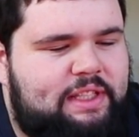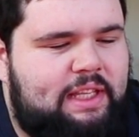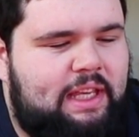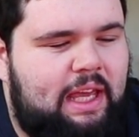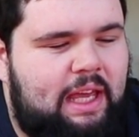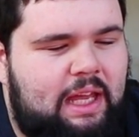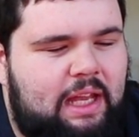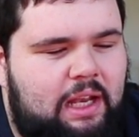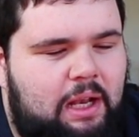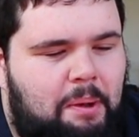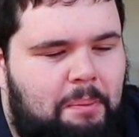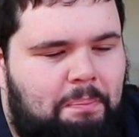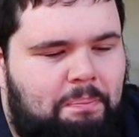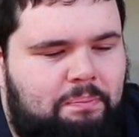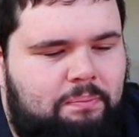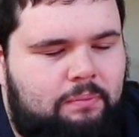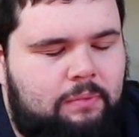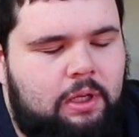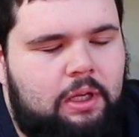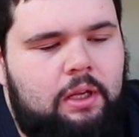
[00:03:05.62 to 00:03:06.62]
kit and a
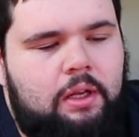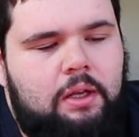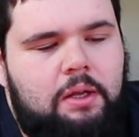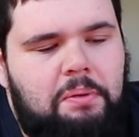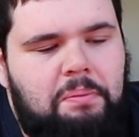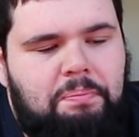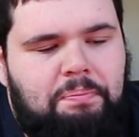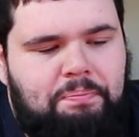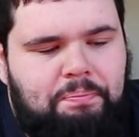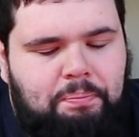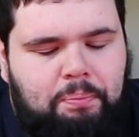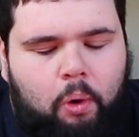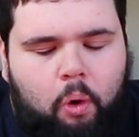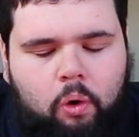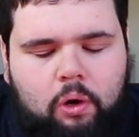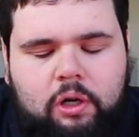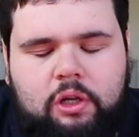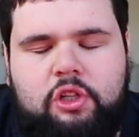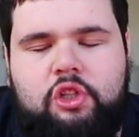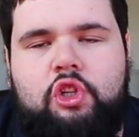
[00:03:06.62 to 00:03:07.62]

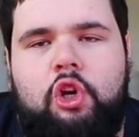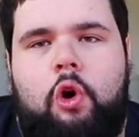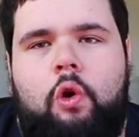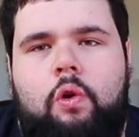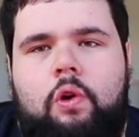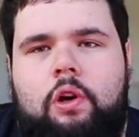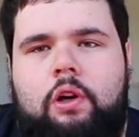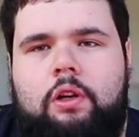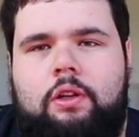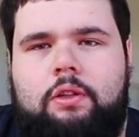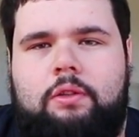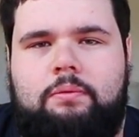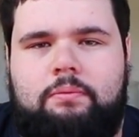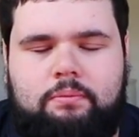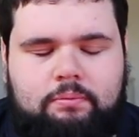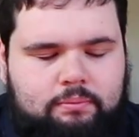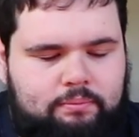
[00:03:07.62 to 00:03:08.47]
pork shoulder